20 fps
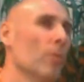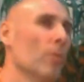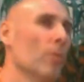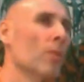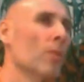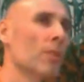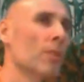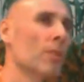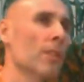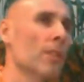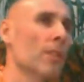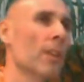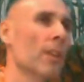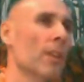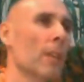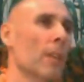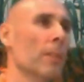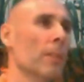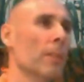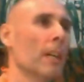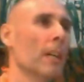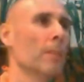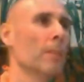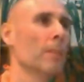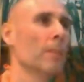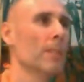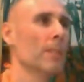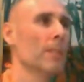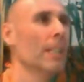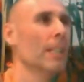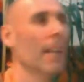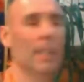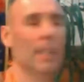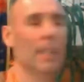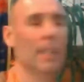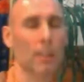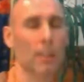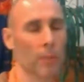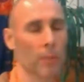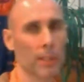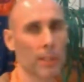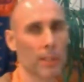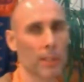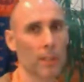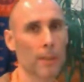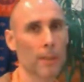in due course of time becomes inadequate,